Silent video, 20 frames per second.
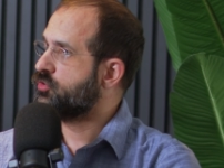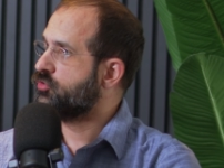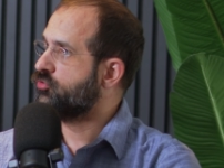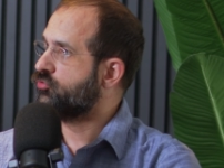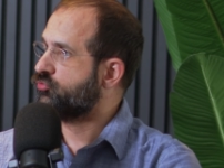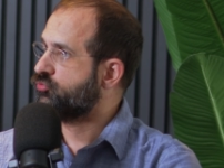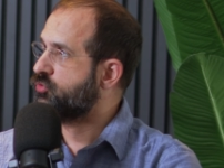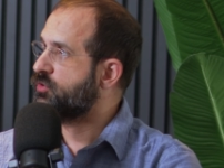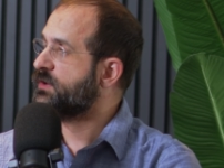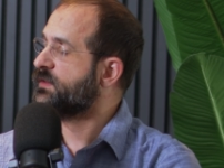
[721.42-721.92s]

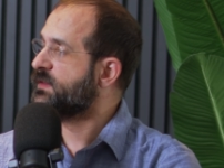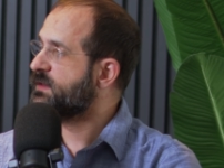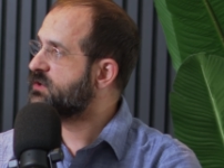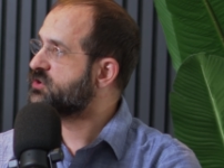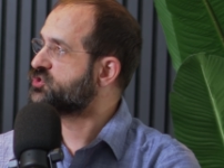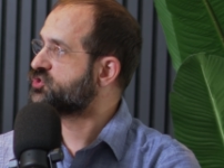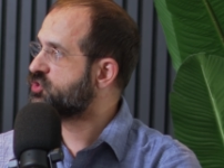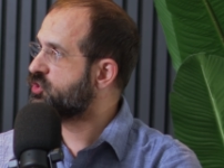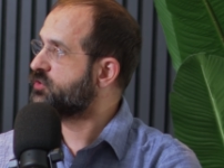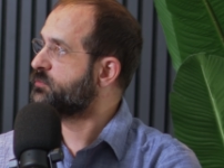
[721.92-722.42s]
really
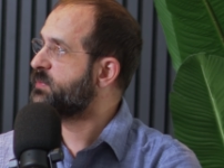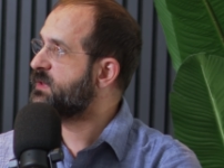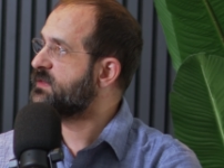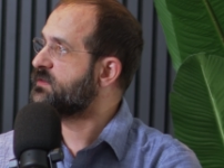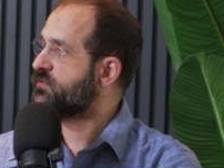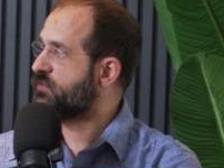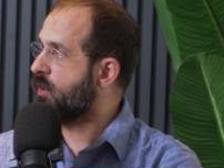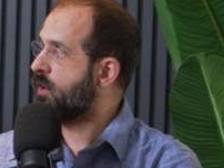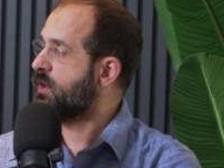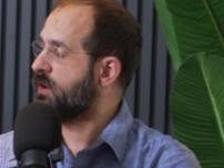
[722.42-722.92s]
should be
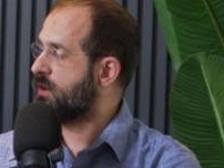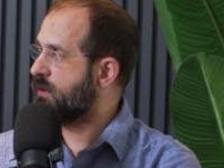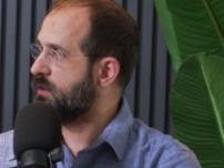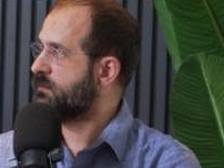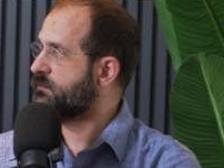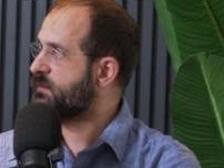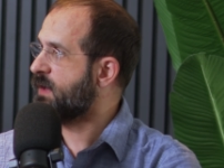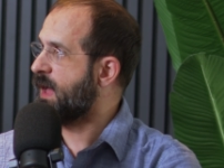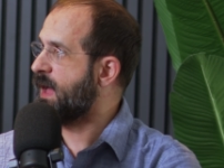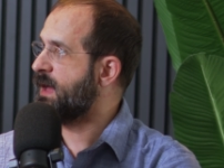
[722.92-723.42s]
thought
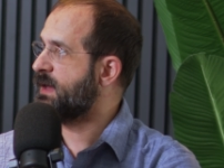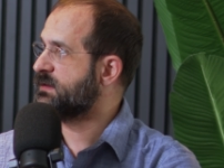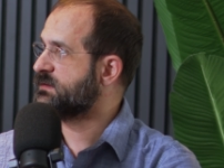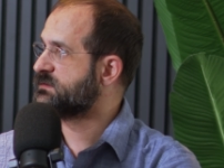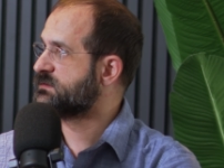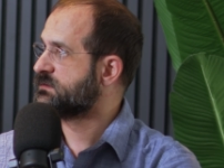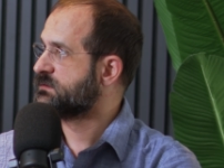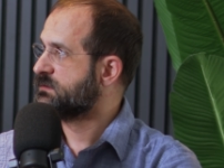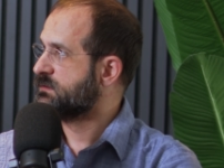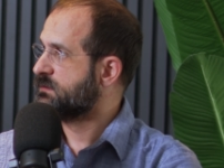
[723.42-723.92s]
of
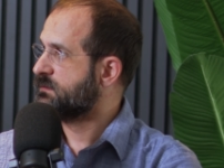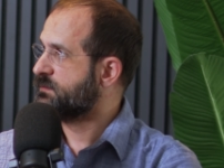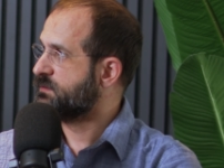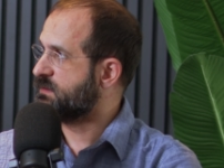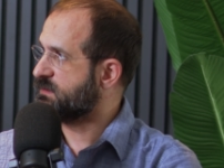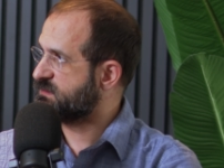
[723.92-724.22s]
as the